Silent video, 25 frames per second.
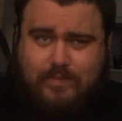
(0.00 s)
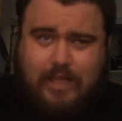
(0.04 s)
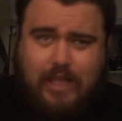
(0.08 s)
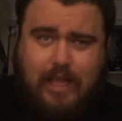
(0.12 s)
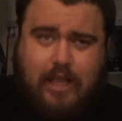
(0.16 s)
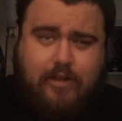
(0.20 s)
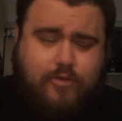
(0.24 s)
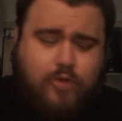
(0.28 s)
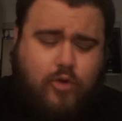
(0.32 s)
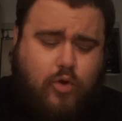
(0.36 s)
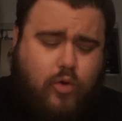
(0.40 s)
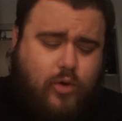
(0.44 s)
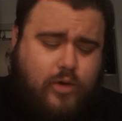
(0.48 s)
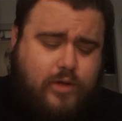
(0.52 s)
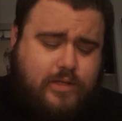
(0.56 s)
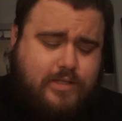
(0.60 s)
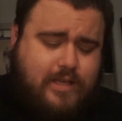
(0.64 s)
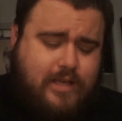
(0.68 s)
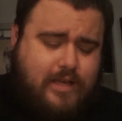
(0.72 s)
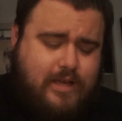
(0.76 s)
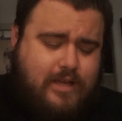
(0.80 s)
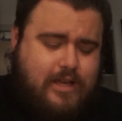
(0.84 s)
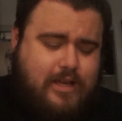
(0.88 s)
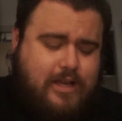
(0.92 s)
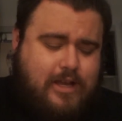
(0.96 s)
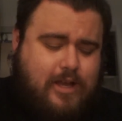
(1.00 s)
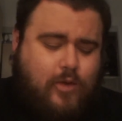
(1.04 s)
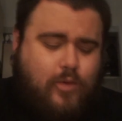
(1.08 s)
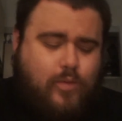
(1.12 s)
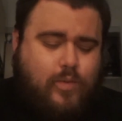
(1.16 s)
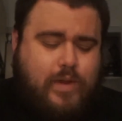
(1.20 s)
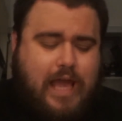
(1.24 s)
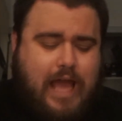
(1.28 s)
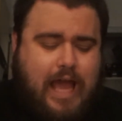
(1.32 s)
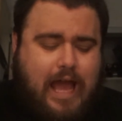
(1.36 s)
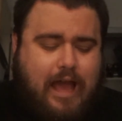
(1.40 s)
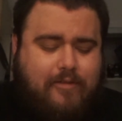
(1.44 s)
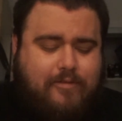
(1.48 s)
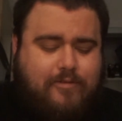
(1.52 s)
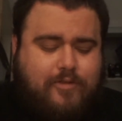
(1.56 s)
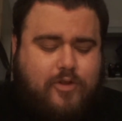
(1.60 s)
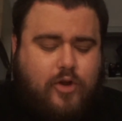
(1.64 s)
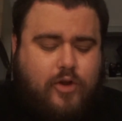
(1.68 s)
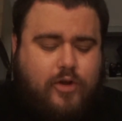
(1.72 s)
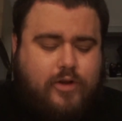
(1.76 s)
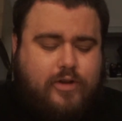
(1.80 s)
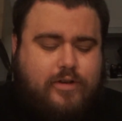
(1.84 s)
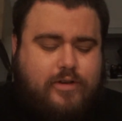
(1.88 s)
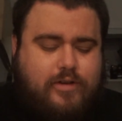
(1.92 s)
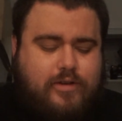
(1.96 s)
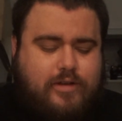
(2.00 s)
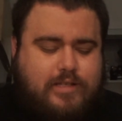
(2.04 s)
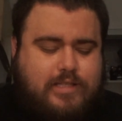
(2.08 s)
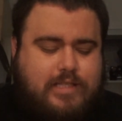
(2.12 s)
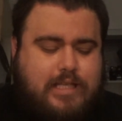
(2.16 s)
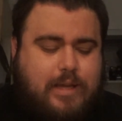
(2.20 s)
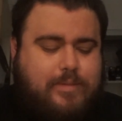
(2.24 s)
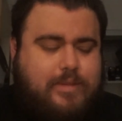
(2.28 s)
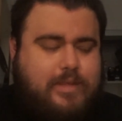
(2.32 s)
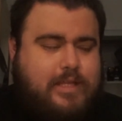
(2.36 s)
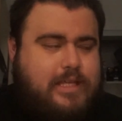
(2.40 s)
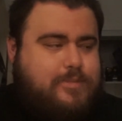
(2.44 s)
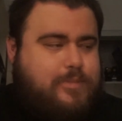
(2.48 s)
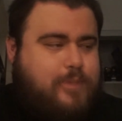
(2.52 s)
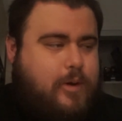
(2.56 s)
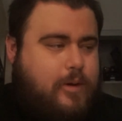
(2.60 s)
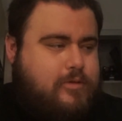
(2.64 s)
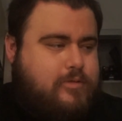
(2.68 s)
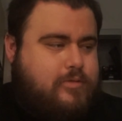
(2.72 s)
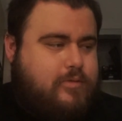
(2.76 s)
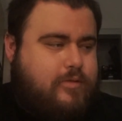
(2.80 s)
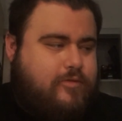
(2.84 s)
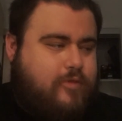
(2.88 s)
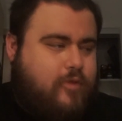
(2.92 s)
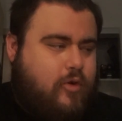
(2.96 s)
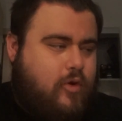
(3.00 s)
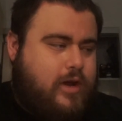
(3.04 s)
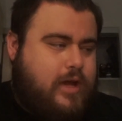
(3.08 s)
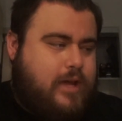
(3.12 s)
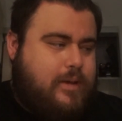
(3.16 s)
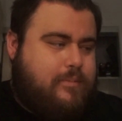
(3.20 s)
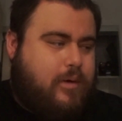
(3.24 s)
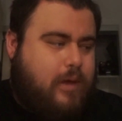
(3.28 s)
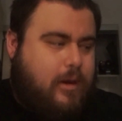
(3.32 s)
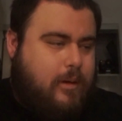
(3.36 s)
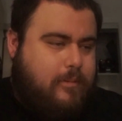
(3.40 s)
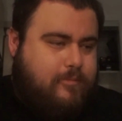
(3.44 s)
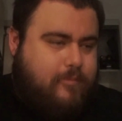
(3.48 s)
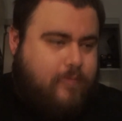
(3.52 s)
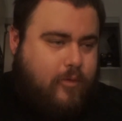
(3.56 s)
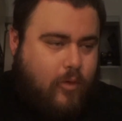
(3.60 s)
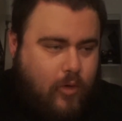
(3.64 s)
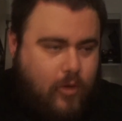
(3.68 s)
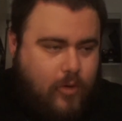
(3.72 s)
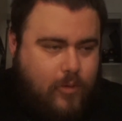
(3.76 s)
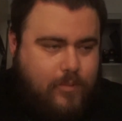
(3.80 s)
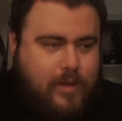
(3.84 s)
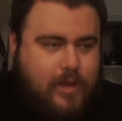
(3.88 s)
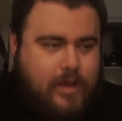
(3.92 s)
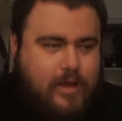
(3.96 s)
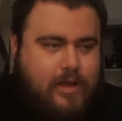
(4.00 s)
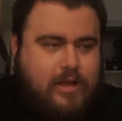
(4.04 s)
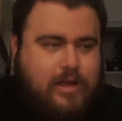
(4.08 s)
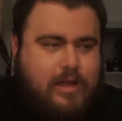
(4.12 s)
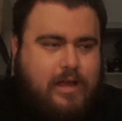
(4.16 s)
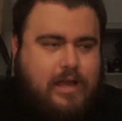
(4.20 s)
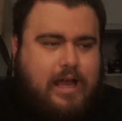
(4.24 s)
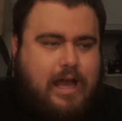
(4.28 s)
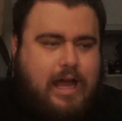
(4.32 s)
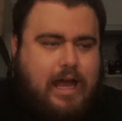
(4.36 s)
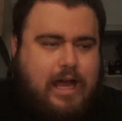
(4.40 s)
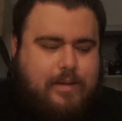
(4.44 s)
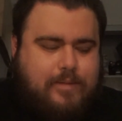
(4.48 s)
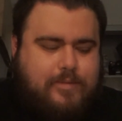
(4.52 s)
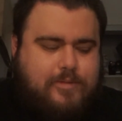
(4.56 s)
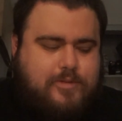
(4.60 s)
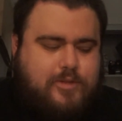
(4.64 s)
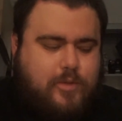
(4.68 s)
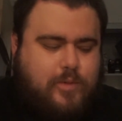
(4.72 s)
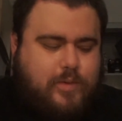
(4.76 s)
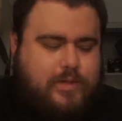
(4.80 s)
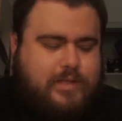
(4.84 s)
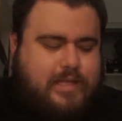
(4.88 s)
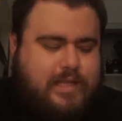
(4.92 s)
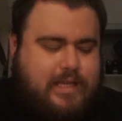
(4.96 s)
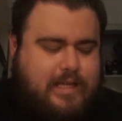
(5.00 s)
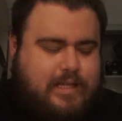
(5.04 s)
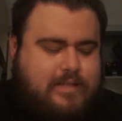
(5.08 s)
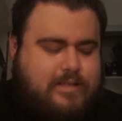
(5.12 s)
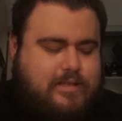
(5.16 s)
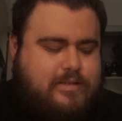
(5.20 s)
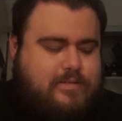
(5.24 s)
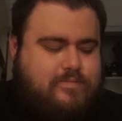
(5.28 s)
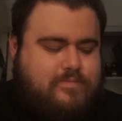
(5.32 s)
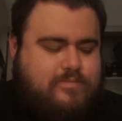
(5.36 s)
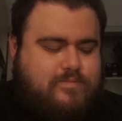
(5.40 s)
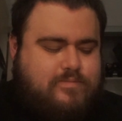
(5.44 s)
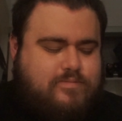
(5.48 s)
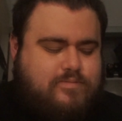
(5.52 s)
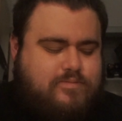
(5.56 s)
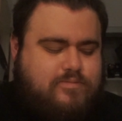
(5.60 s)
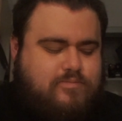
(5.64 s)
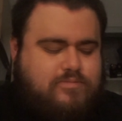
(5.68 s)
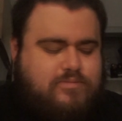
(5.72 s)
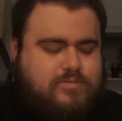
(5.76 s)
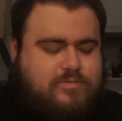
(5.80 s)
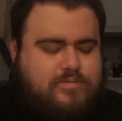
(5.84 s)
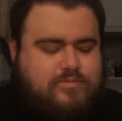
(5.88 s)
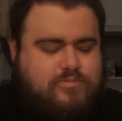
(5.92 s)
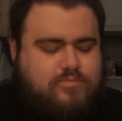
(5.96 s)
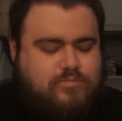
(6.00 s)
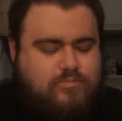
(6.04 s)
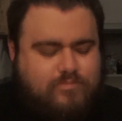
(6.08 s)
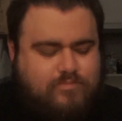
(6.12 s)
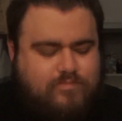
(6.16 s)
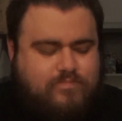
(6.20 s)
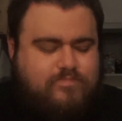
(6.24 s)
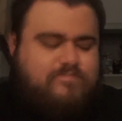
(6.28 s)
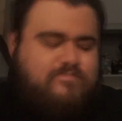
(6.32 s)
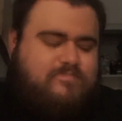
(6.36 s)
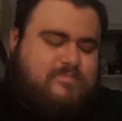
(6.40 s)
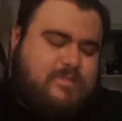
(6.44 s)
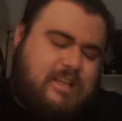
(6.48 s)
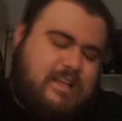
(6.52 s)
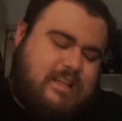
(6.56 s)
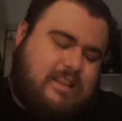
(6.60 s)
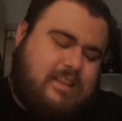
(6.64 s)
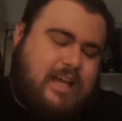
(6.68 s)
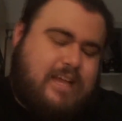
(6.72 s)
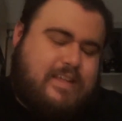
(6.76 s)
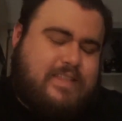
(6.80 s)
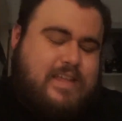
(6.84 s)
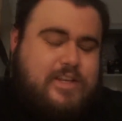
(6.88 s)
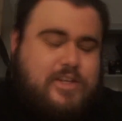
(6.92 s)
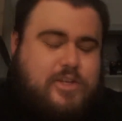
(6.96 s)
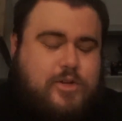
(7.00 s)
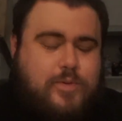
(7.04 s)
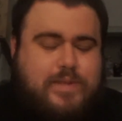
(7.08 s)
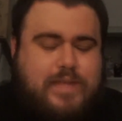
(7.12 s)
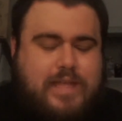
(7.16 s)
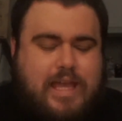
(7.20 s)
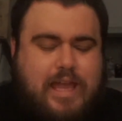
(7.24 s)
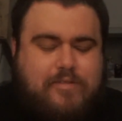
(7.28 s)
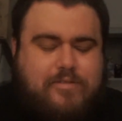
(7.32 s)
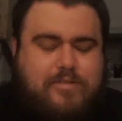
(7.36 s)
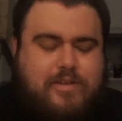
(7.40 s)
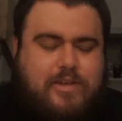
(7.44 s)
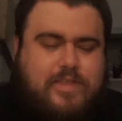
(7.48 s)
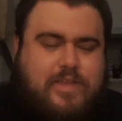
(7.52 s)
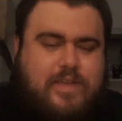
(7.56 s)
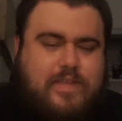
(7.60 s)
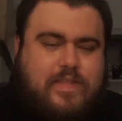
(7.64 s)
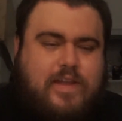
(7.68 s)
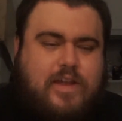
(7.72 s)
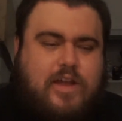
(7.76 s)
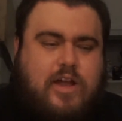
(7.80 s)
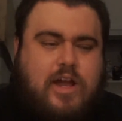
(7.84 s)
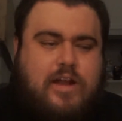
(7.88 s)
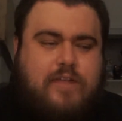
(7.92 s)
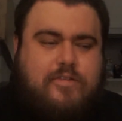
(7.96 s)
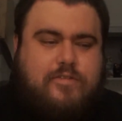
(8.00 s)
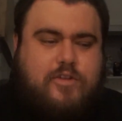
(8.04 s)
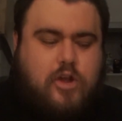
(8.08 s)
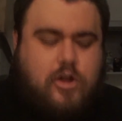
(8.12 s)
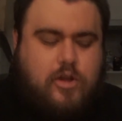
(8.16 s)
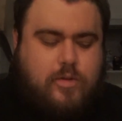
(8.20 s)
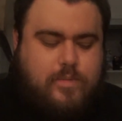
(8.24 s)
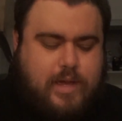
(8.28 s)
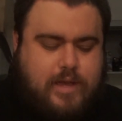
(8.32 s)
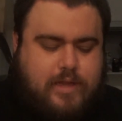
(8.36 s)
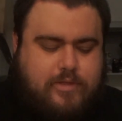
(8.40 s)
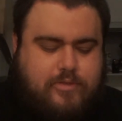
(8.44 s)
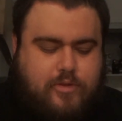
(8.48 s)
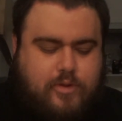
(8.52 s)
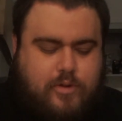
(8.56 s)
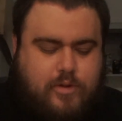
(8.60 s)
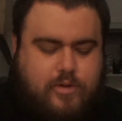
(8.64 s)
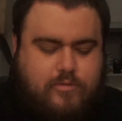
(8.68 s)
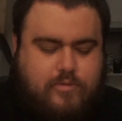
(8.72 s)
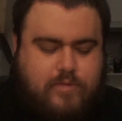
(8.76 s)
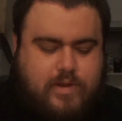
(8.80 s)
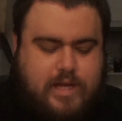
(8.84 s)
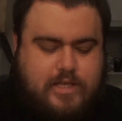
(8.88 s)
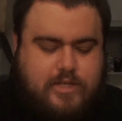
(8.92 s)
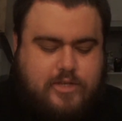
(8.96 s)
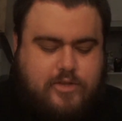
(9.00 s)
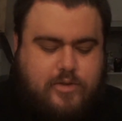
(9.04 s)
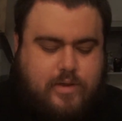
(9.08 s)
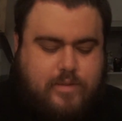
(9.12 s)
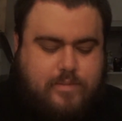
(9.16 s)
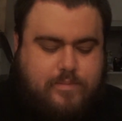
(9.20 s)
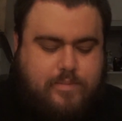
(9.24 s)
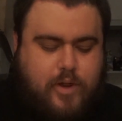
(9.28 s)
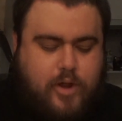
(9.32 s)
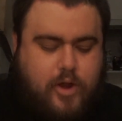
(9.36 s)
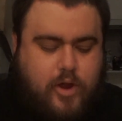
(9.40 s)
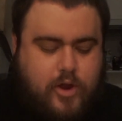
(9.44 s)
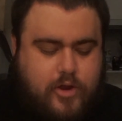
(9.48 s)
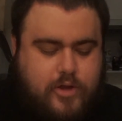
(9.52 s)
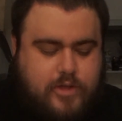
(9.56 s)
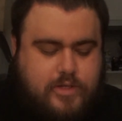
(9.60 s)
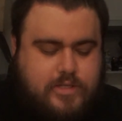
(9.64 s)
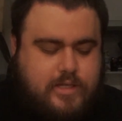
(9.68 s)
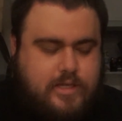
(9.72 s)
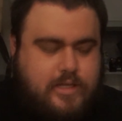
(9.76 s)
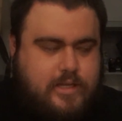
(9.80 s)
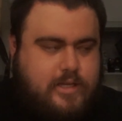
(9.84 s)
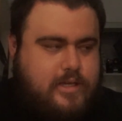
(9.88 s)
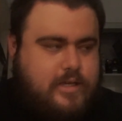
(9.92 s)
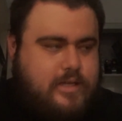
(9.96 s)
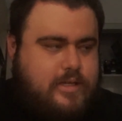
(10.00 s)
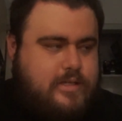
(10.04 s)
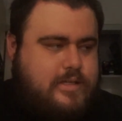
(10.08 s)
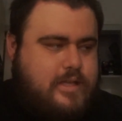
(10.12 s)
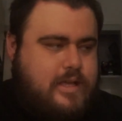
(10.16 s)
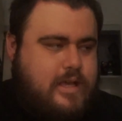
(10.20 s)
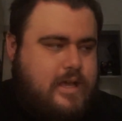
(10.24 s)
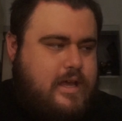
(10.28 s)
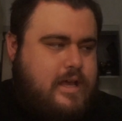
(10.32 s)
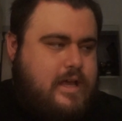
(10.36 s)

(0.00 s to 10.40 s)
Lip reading: of course, we have gotten some of these pops before in pop form, so what they're like they do with everything, they're kind of going back through and redoing poses